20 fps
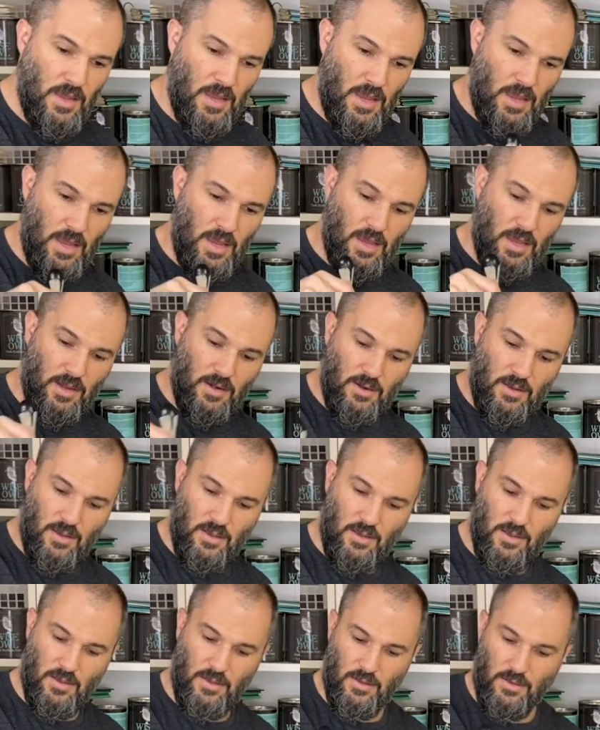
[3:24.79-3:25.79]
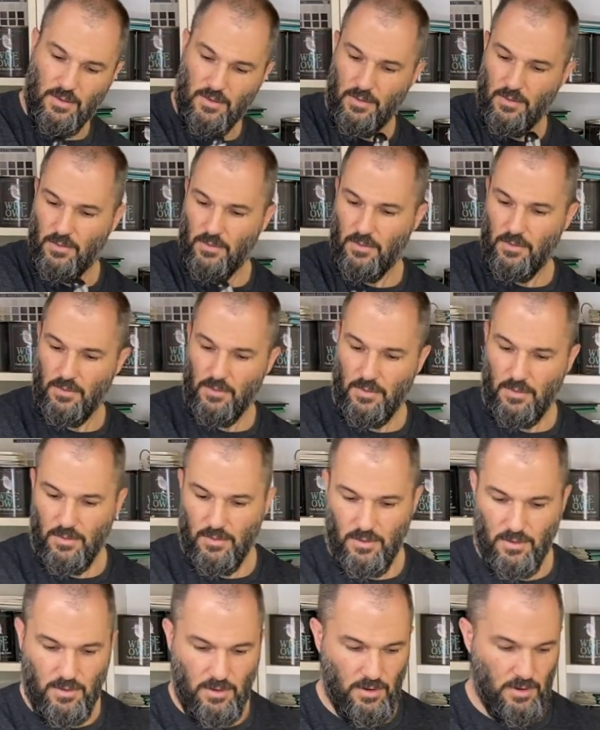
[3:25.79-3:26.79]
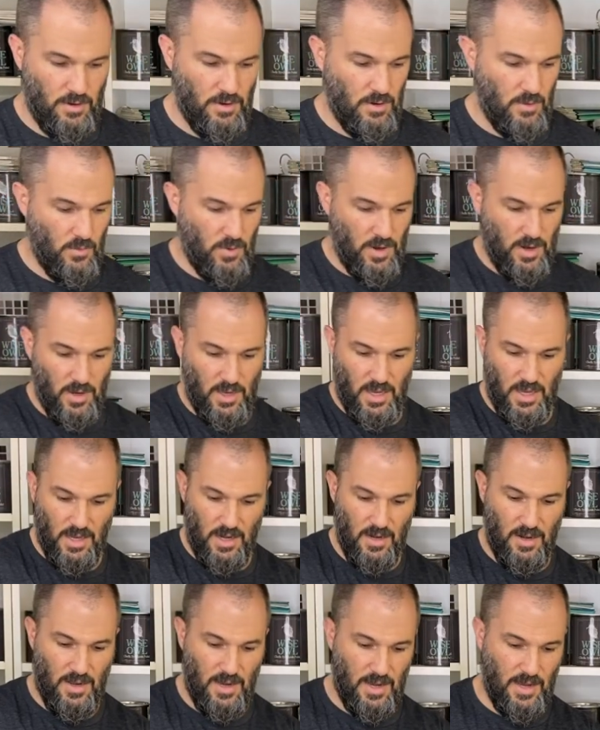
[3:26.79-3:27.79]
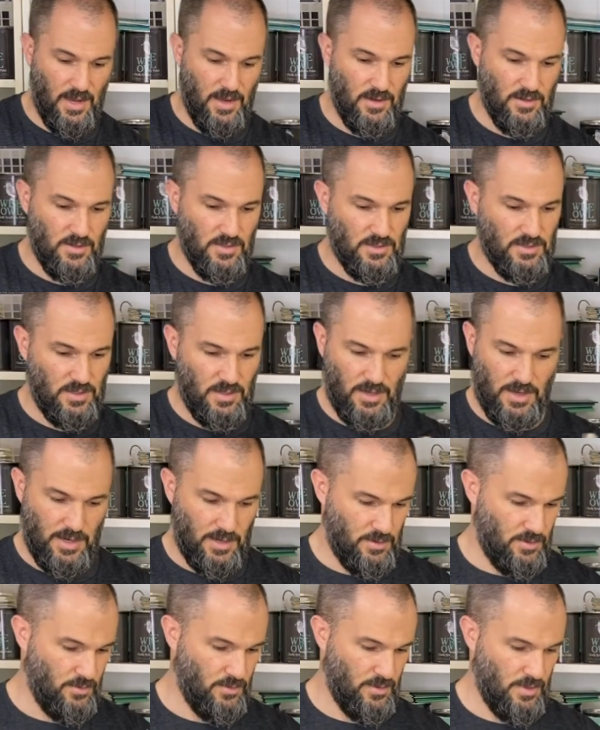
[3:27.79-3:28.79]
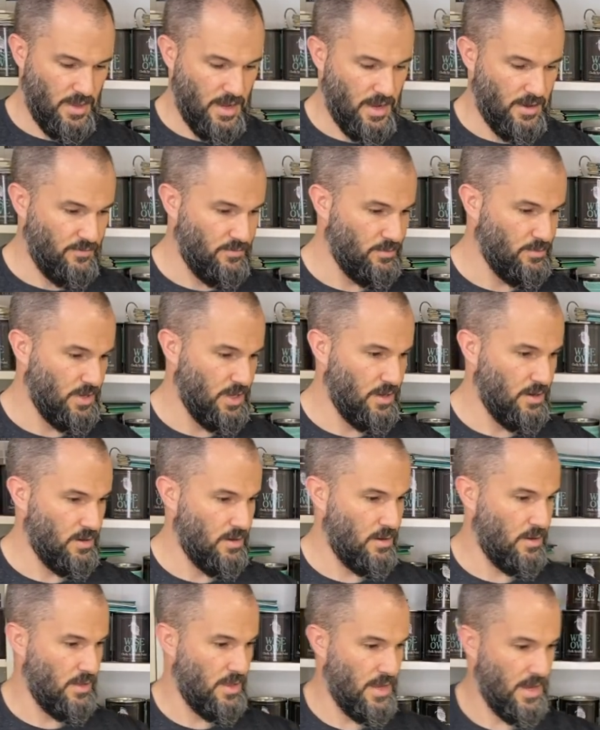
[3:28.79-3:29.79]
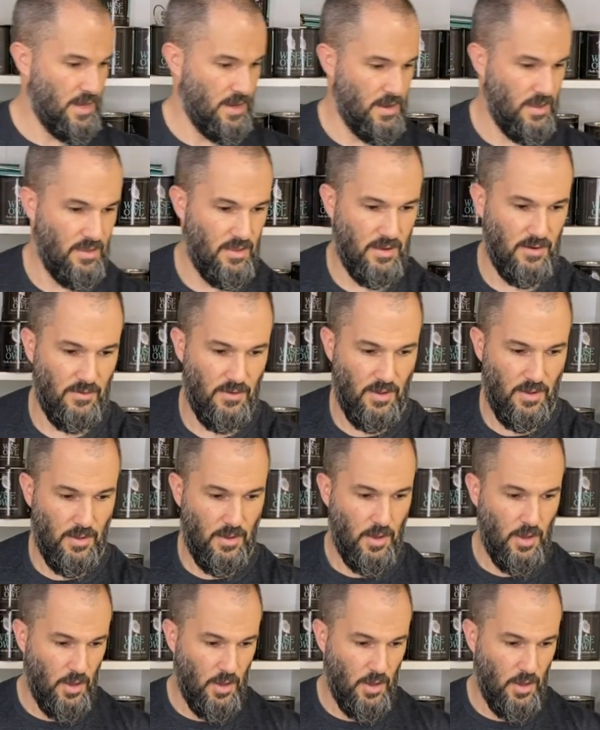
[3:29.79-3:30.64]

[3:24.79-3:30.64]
And you're going to want to get it on just like I do a lot of them, get it all on and then